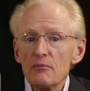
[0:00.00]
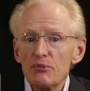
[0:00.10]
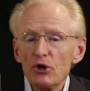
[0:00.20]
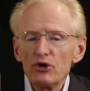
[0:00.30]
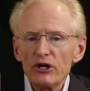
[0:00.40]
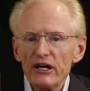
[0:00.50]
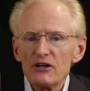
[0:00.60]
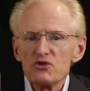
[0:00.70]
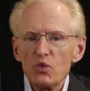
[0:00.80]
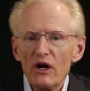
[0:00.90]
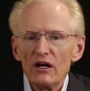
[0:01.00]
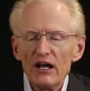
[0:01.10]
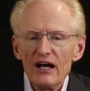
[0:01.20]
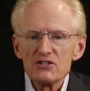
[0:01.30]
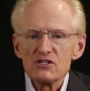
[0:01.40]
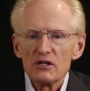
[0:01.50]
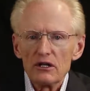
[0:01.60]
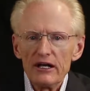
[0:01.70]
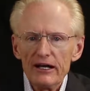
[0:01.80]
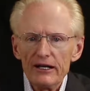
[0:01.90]
building as well as the
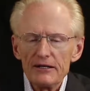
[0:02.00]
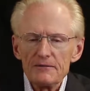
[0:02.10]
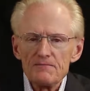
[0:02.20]
land.